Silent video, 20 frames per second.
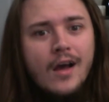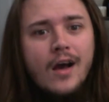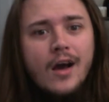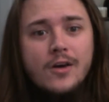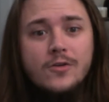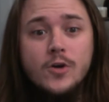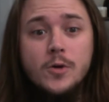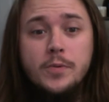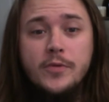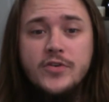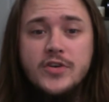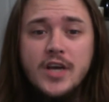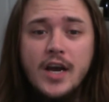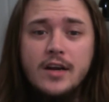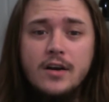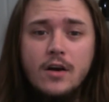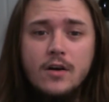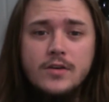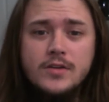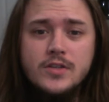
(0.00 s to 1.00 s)
A group of
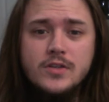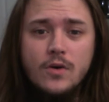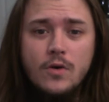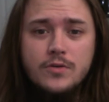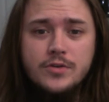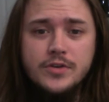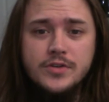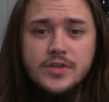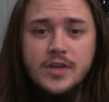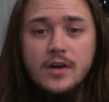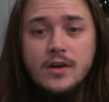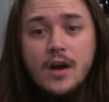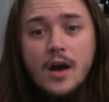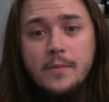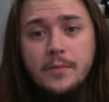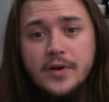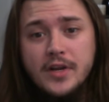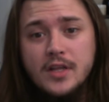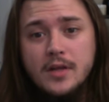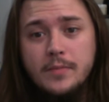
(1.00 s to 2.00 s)
Shienaran soldiers
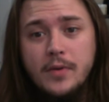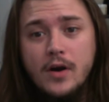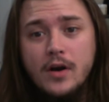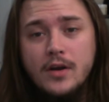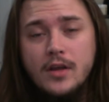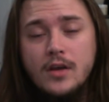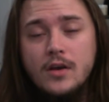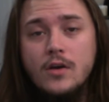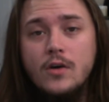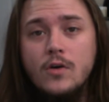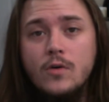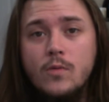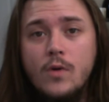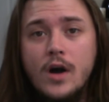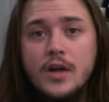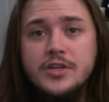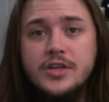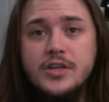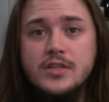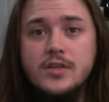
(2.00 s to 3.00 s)
accompany the party, who
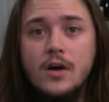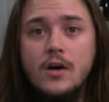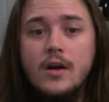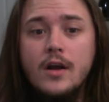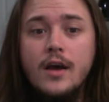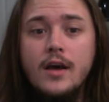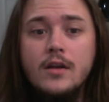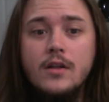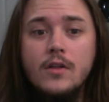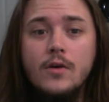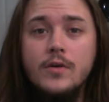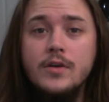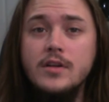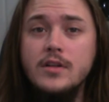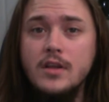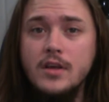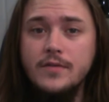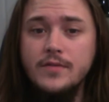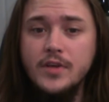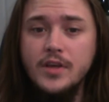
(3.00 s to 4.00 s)
watch Gitara Adalorna
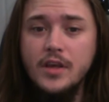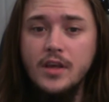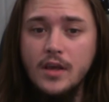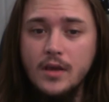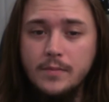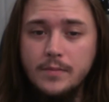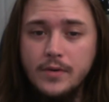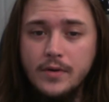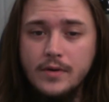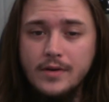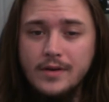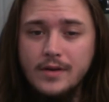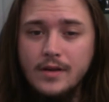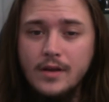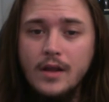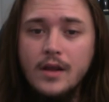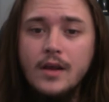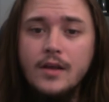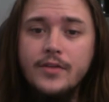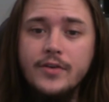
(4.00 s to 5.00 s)
leave the keep.
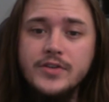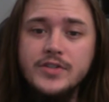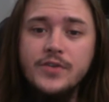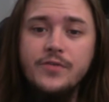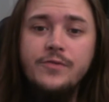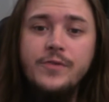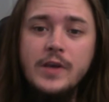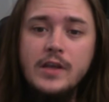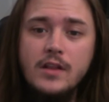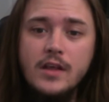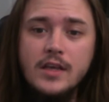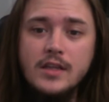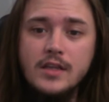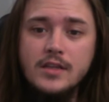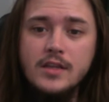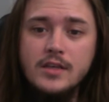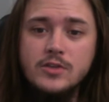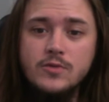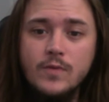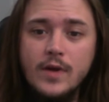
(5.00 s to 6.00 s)
There's a feeling
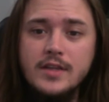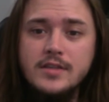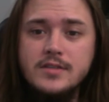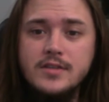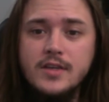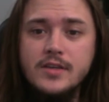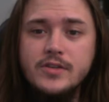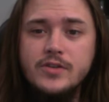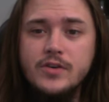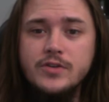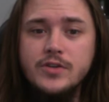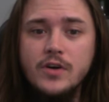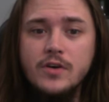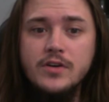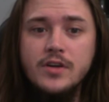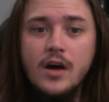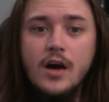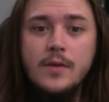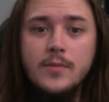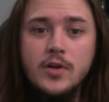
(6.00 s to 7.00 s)
that this Red Sister
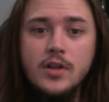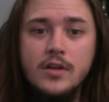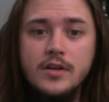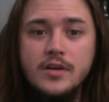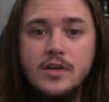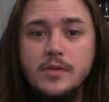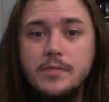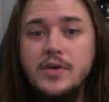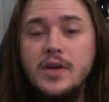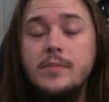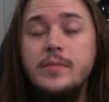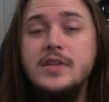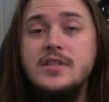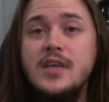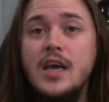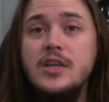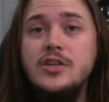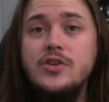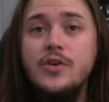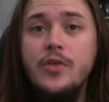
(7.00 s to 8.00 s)
turned Amerlin could be a
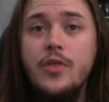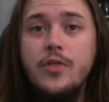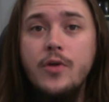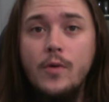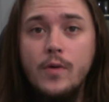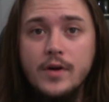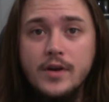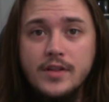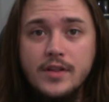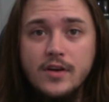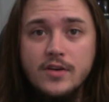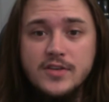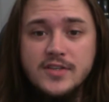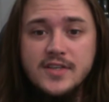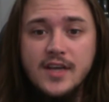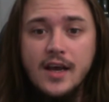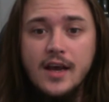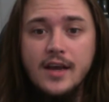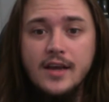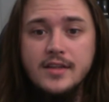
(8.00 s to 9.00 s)
potential thorn in their
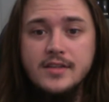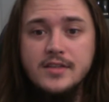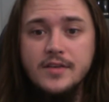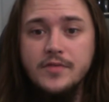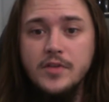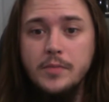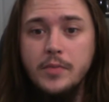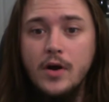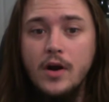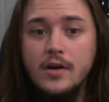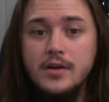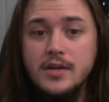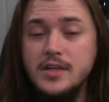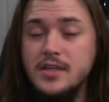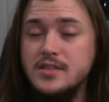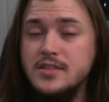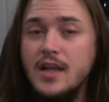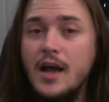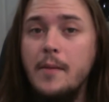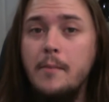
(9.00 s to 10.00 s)
sides if the party
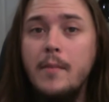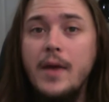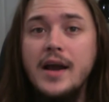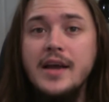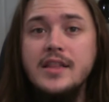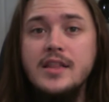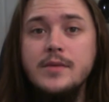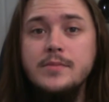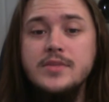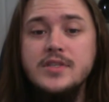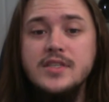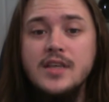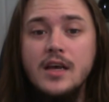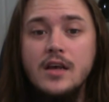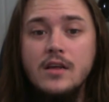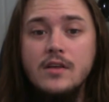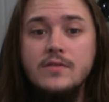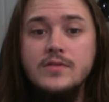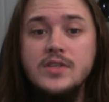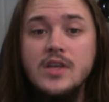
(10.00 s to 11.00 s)
does not mind
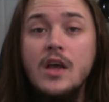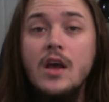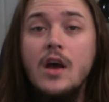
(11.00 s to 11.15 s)
themselves